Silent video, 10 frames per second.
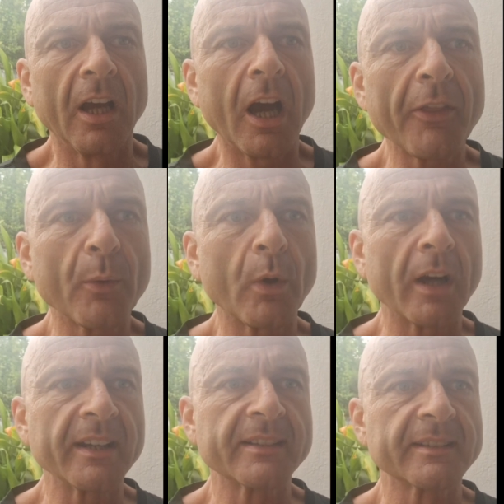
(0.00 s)

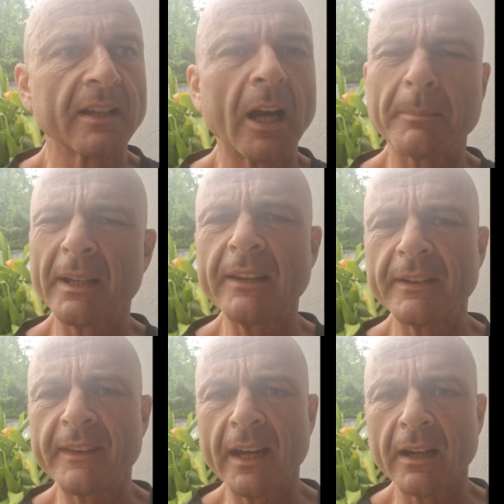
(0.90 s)
Otherwise, I believe
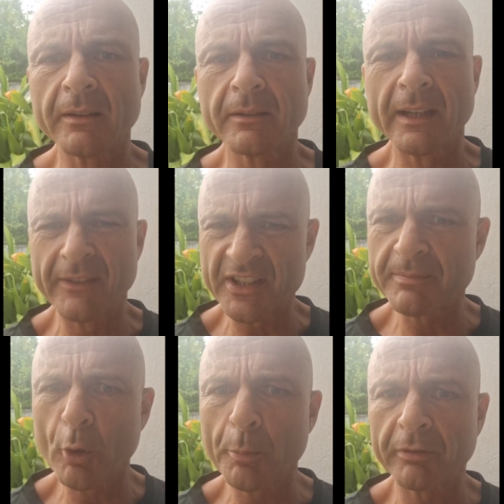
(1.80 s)
in the
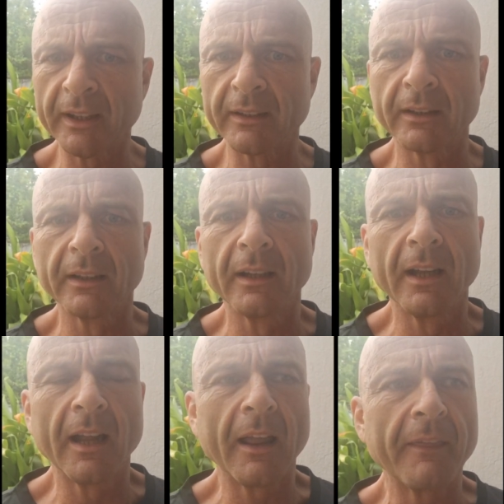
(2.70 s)
small print,
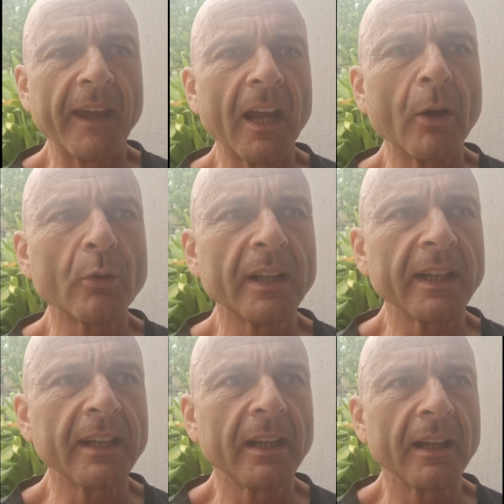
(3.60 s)
they
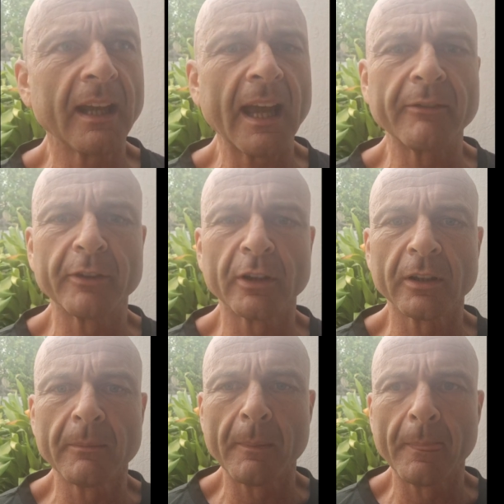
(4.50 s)
only ever
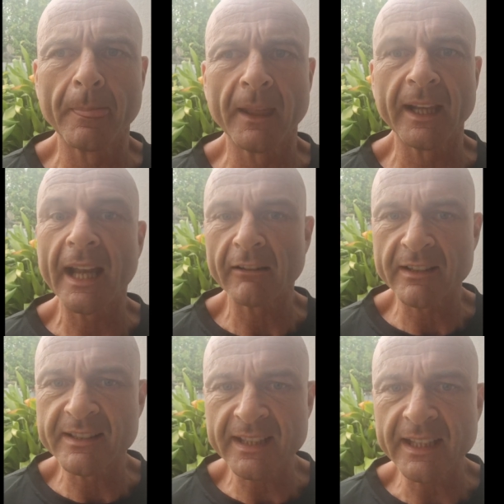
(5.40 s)

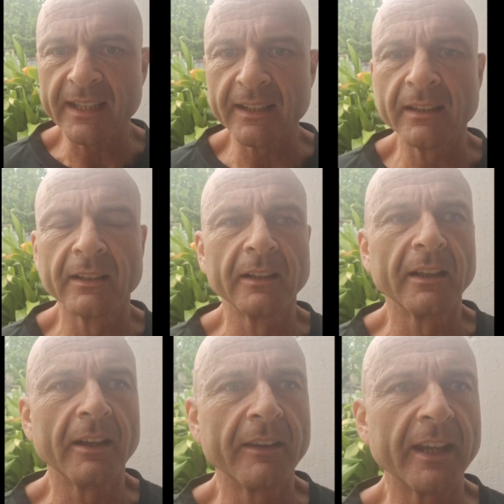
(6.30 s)
guarantee
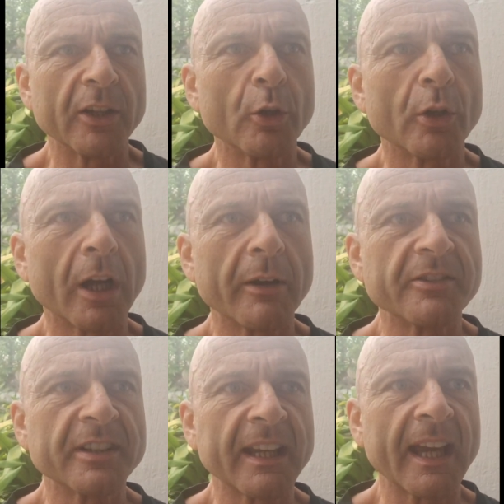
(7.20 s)
that you're going
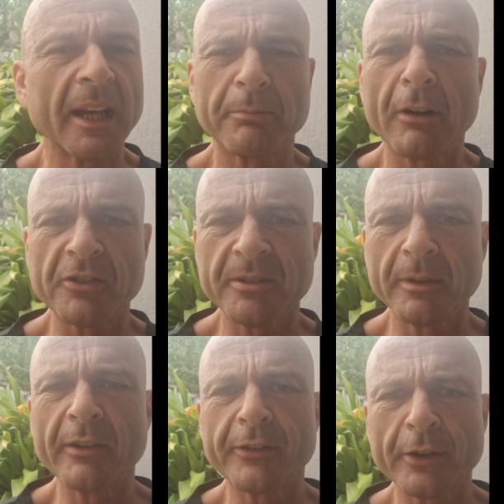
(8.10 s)
to get
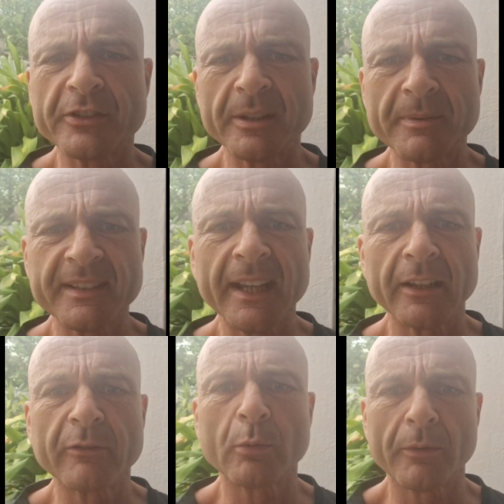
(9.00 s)
approximately 30%
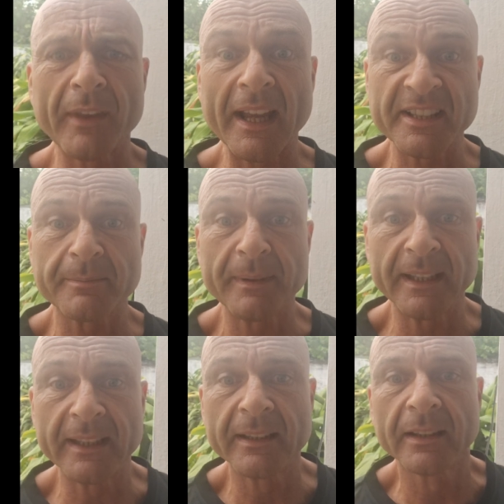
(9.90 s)
of that
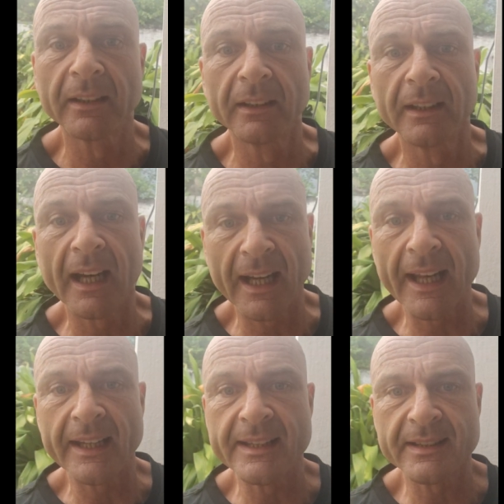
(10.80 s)
speed at
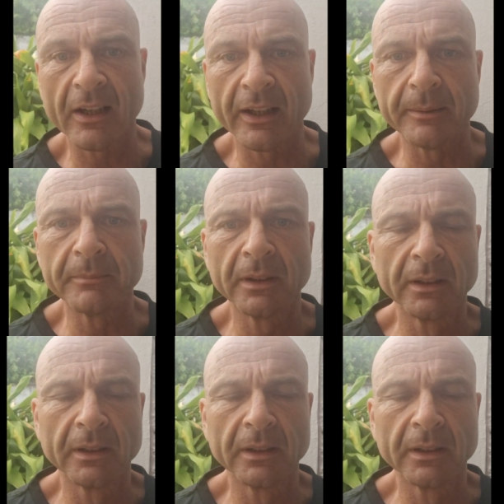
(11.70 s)
any time,